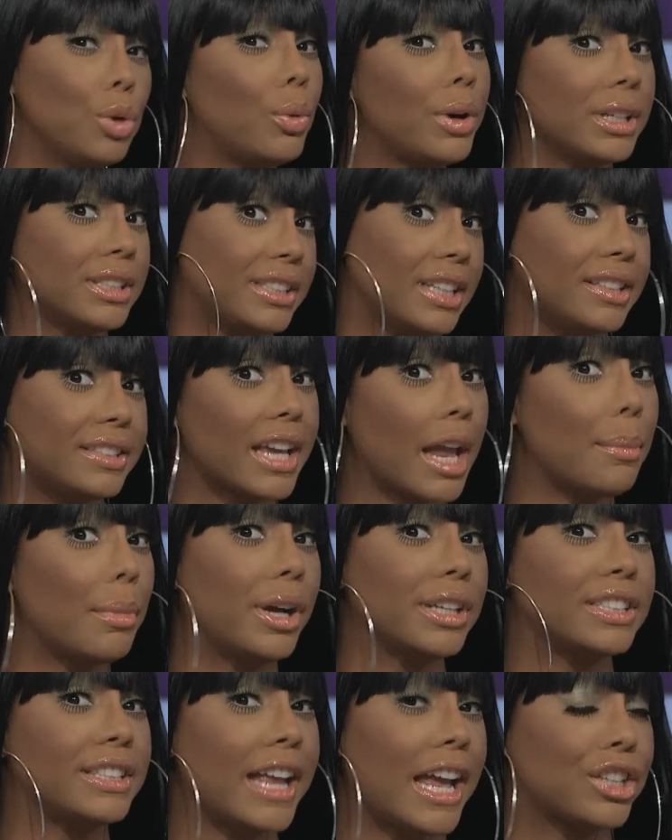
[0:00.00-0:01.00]
You want to see
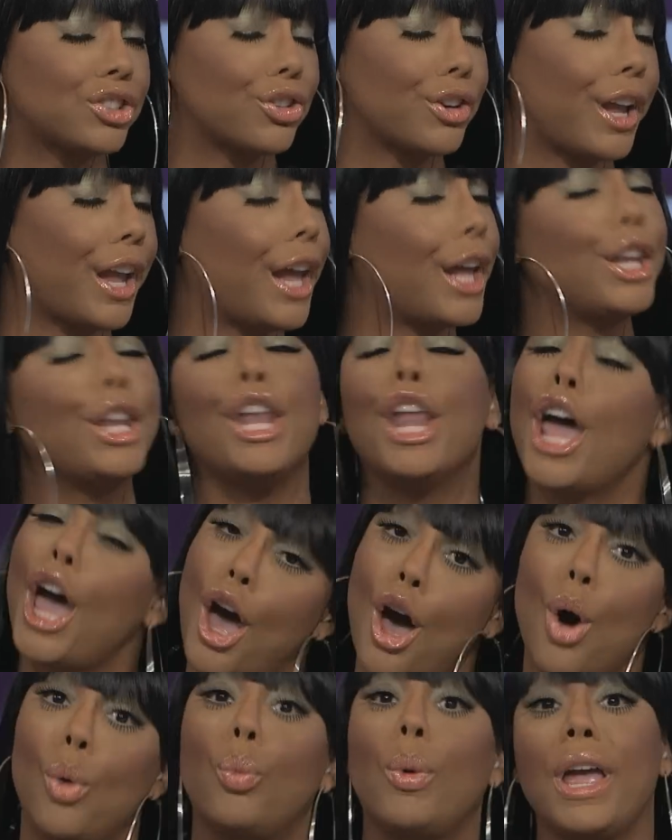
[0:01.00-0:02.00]
Tamar's natural hair?
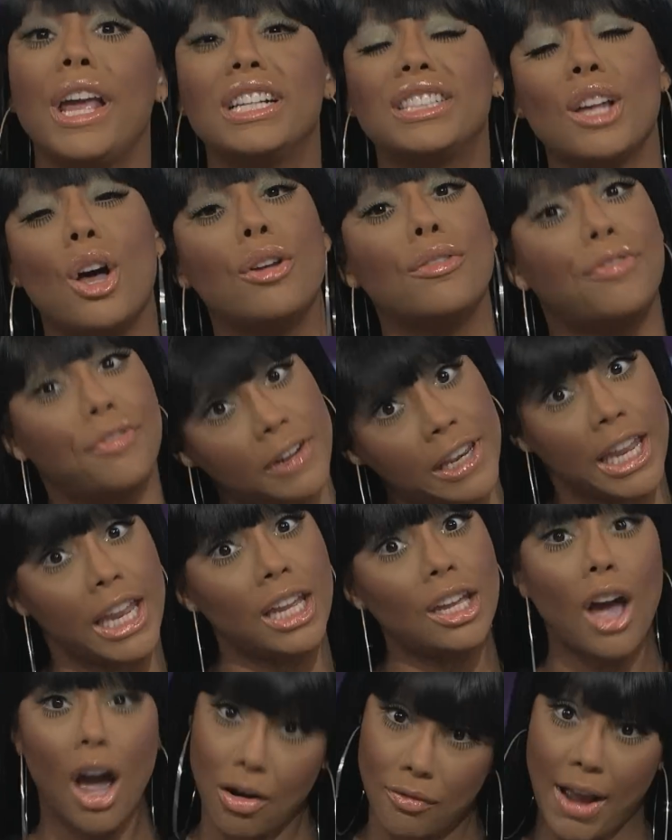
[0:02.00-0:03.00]
No, wigs on fleek.
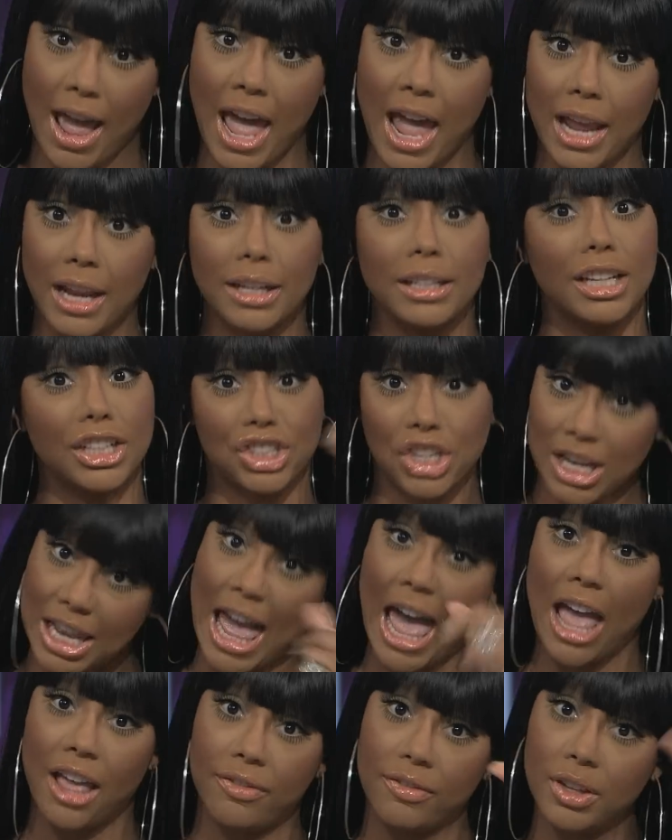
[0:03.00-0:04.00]
All right, it's a
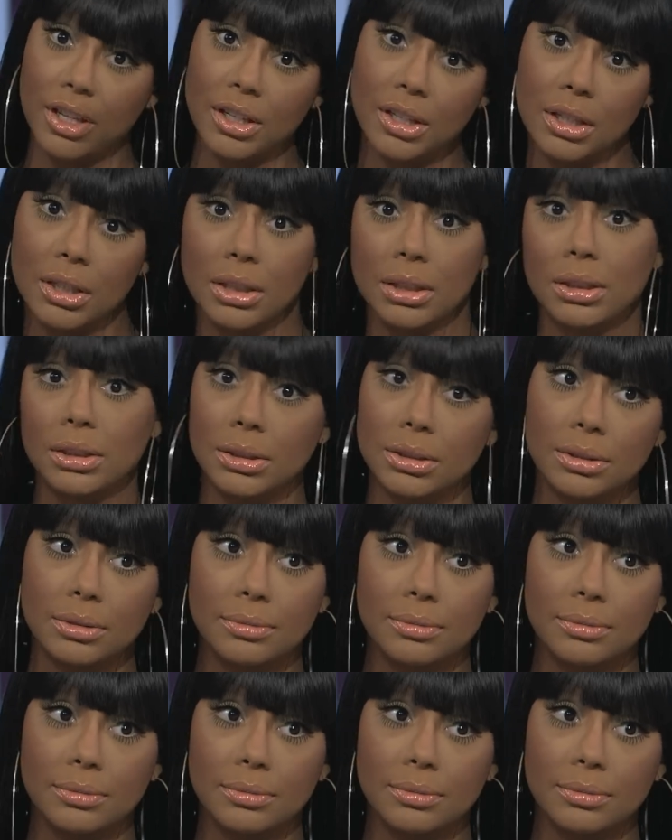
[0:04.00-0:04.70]
life.